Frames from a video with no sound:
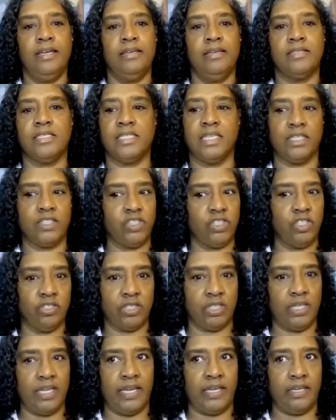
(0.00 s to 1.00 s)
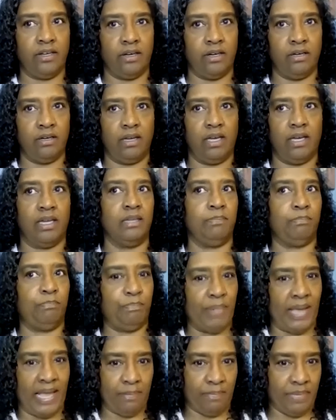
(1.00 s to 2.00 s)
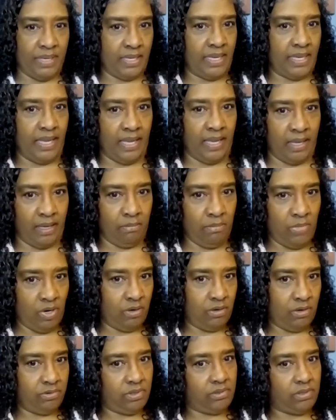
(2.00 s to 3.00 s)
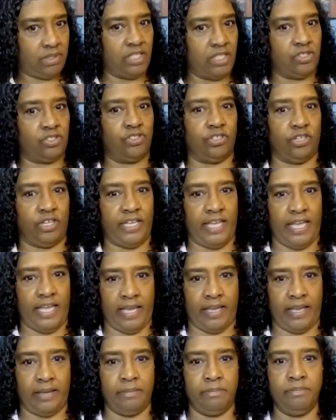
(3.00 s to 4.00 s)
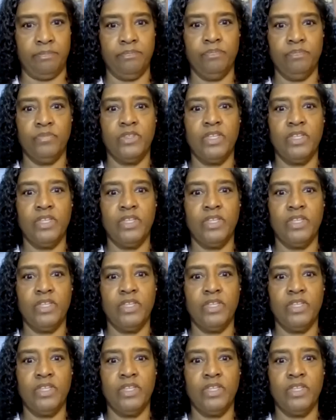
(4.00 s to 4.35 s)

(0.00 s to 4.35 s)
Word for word: 6 years later, a baby came, her sister came,